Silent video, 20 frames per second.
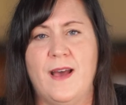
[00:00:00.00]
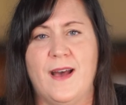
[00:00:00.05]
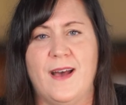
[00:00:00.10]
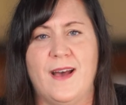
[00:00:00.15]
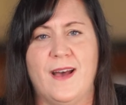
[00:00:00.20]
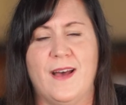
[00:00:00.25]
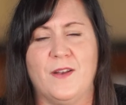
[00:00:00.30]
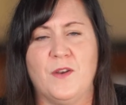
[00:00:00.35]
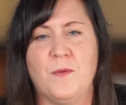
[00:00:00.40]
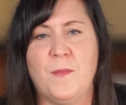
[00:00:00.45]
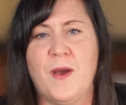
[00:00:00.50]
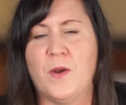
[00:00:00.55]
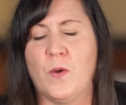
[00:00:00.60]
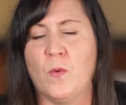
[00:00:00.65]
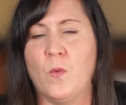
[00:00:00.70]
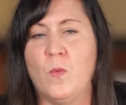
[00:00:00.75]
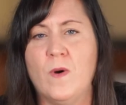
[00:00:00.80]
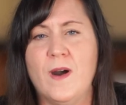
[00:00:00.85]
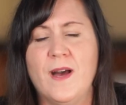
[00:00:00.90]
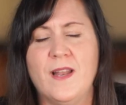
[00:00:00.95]
No matter
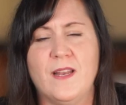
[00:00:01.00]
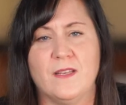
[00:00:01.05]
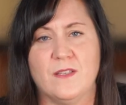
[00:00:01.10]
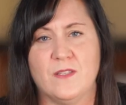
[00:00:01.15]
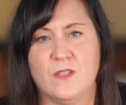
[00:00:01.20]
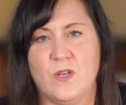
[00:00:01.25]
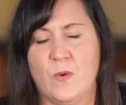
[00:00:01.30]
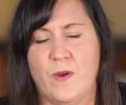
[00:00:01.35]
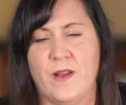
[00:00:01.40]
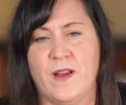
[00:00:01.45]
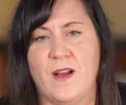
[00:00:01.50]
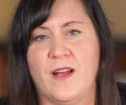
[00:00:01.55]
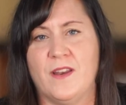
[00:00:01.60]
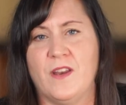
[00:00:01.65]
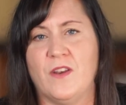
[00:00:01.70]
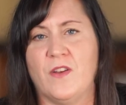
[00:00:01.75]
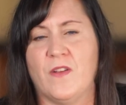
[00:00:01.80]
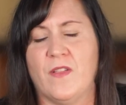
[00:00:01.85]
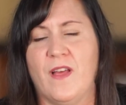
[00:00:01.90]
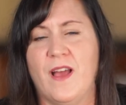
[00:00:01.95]
what is going on
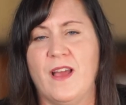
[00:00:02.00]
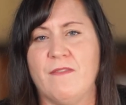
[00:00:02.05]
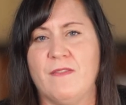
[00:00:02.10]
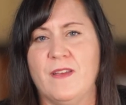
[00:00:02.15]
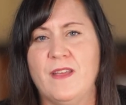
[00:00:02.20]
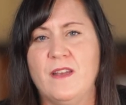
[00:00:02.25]
in your life,